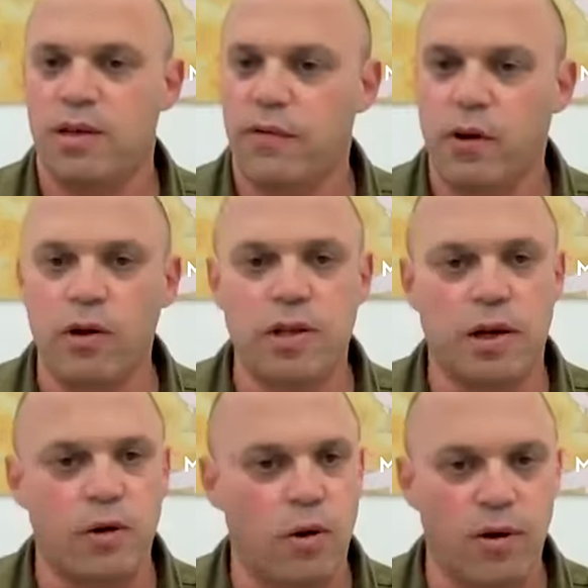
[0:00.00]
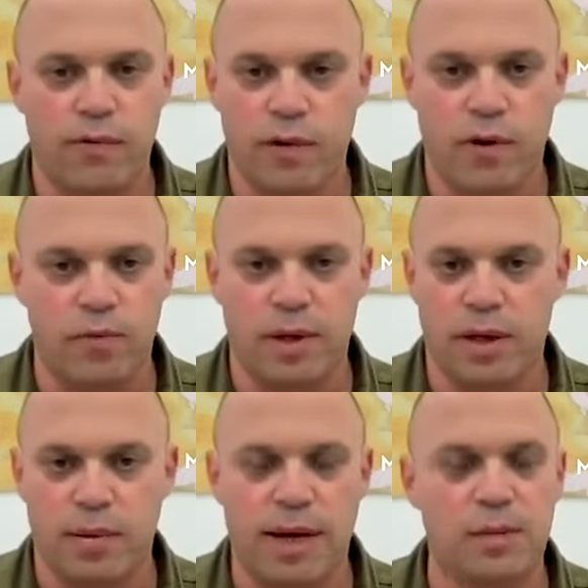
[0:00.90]
Civilians that are not involved
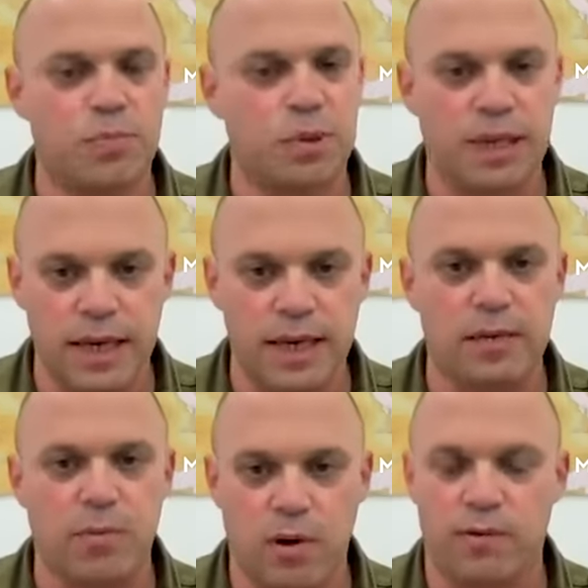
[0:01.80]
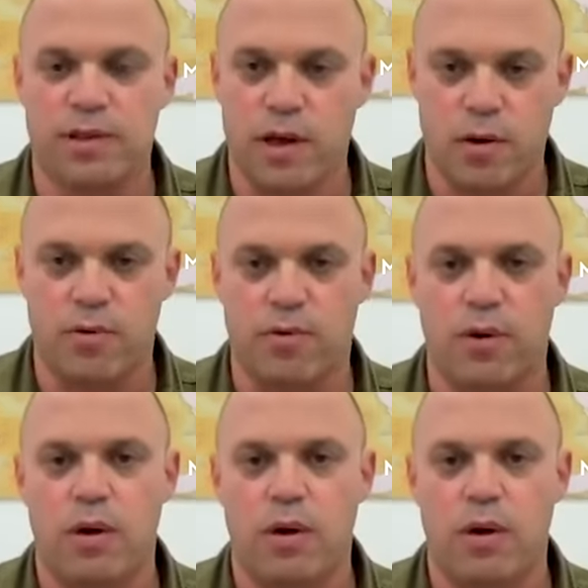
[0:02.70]
with Hamas, please move south.